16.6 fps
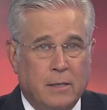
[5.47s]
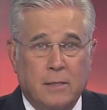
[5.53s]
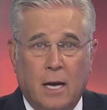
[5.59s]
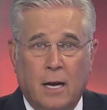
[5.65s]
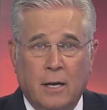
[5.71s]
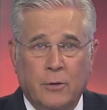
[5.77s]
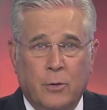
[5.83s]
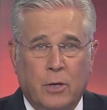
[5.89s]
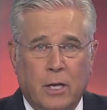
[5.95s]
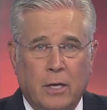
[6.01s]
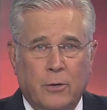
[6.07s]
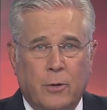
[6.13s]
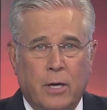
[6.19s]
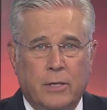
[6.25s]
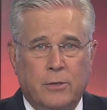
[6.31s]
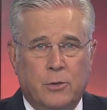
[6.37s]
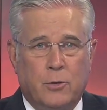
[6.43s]
as one hundred
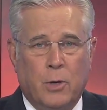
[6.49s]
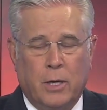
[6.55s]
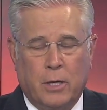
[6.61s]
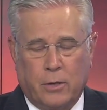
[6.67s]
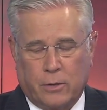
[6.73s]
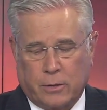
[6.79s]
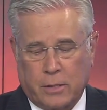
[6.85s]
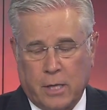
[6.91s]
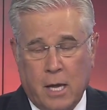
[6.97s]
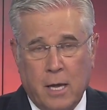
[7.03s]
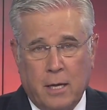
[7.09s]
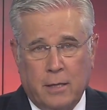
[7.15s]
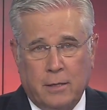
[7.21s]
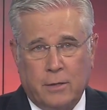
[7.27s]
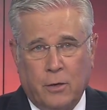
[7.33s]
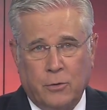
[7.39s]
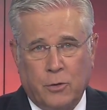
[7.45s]
underage drinkers.
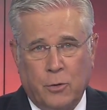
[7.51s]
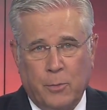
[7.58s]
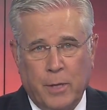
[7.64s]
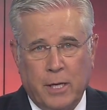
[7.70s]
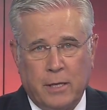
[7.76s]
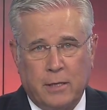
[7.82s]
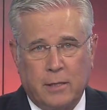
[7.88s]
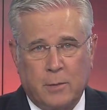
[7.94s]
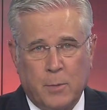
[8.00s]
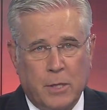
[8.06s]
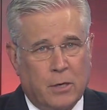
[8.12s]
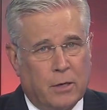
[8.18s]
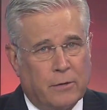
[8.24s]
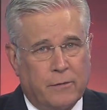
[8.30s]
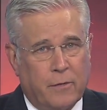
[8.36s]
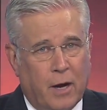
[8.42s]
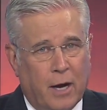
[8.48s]
Social media has been
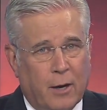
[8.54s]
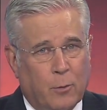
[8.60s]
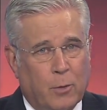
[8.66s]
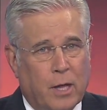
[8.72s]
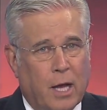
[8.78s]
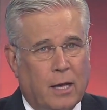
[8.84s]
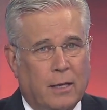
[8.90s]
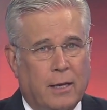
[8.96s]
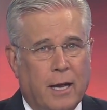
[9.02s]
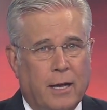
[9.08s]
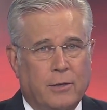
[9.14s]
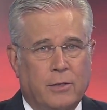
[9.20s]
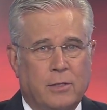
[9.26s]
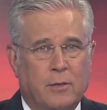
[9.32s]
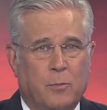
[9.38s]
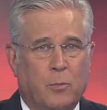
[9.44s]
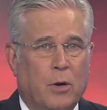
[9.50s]
on fire with
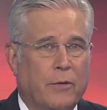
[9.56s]
allegations of